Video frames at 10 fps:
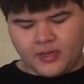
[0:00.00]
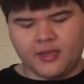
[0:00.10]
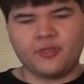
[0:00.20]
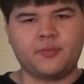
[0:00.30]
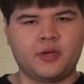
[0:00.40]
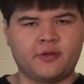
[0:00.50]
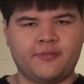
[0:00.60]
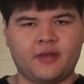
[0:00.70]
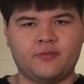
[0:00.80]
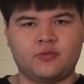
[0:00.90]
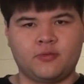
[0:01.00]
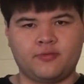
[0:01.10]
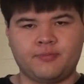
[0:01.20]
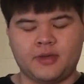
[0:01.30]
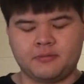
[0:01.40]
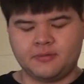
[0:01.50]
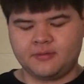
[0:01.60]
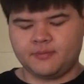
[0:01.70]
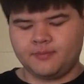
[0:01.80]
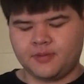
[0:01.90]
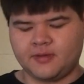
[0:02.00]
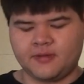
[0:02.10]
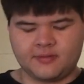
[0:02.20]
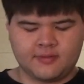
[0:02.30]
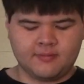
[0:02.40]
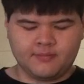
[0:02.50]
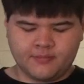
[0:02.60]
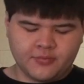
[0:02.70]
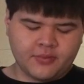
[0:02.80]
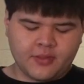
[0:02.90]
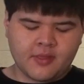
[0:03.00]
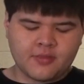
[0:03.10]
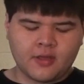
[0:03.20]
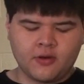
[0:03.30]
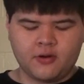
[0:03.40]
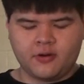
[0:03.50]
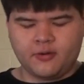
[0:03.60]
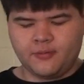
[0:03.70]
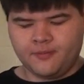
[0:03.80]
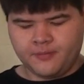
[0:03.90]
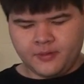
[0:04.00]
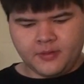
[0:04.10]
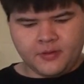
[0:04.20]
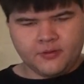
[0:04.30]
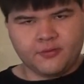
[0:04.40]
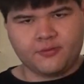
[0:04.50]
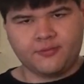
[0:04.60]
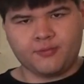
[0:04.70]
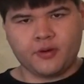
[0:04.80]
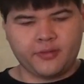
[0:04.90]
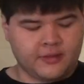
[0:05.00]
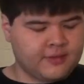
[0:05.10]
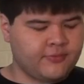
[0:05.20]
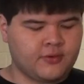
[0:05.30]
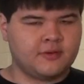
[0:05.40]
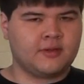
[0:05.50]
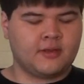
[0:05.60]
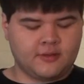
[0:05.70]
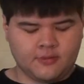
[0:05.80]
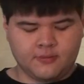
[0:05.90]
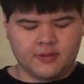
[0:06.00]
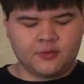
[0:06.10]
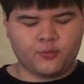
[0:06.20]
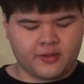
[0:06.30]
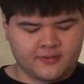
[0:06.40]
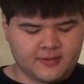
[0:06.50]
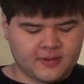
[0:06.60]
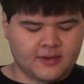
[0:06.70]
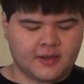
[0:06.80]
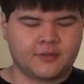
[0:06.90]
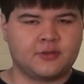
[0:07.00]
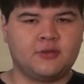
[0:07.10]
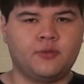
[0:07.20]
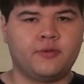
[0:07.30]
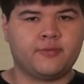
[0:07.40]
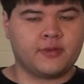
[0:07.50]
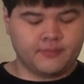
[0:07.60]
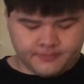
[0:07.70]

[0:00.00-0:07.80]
and the Mach 5 sort of mounts, because they are sort of broadly different and you need ways to connect the two of them.